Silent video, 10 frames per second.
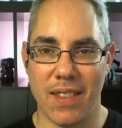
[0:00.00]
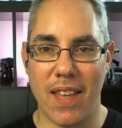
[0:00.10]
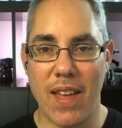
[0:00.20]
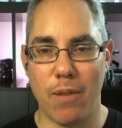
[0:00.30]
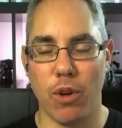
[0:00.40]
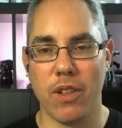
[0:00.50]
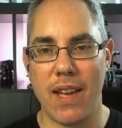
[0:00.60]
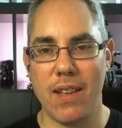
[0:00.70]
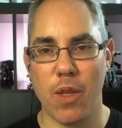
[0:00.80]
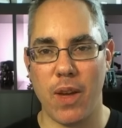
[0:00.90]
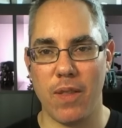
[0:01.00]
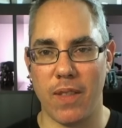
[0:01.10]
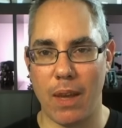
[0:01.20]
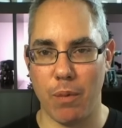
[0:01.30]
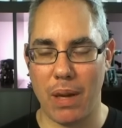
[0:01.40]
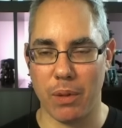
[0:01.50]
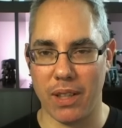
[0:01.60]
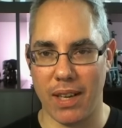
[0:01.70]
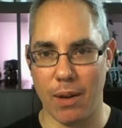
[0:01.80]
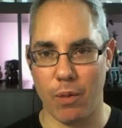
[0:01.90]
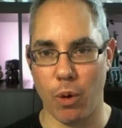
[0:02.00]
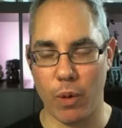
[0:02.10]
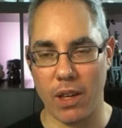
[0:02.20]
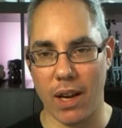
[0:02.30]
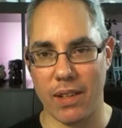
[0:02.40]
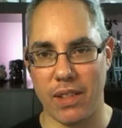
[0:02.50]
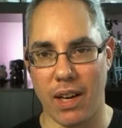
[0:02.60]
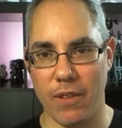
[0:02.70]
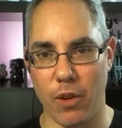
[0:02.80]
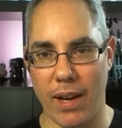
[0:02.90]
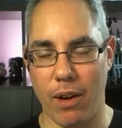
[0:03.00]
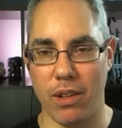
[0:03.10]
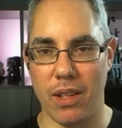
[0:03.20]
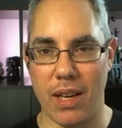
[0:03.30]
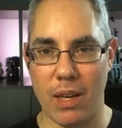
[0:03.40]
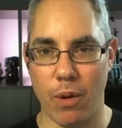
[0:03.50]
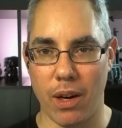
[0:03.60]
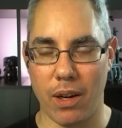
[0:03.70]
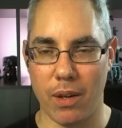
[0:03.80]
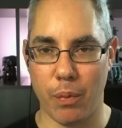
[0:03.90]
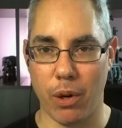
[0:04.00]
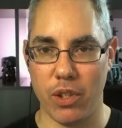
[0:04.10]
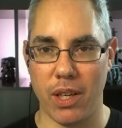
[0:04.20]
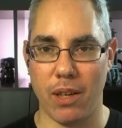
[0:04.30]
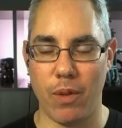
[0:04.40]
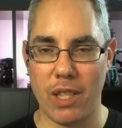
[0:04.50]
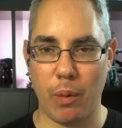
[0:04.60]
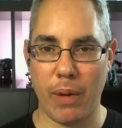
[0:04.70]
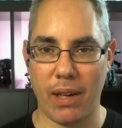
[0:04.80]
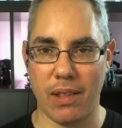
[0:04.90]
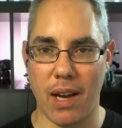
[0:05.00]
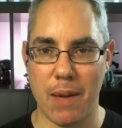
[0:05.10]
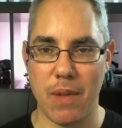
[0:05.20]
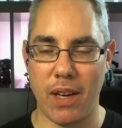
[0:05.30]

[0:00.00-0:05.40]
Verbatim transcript: They, they, well, they didn't think that they would be able to get what we got as the iPhone out in anywhere approaching a reasonable amount of time,